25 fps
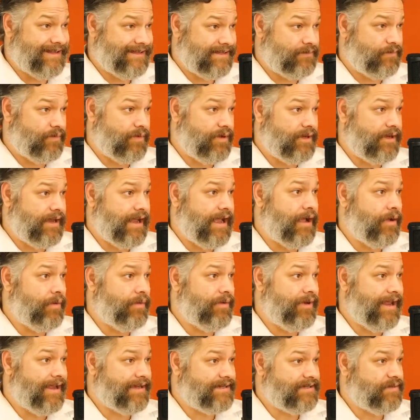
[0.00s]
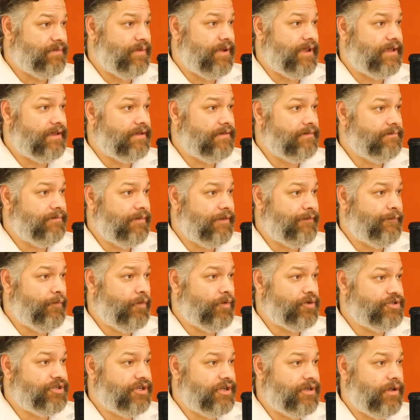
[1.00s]
this one out next week before
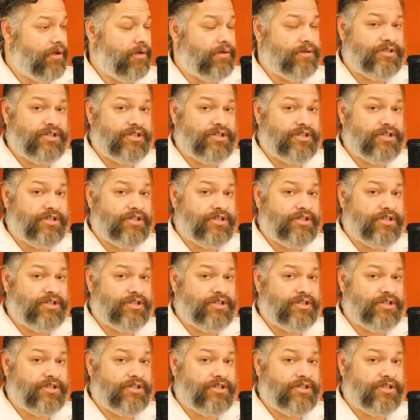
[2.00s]
she goes.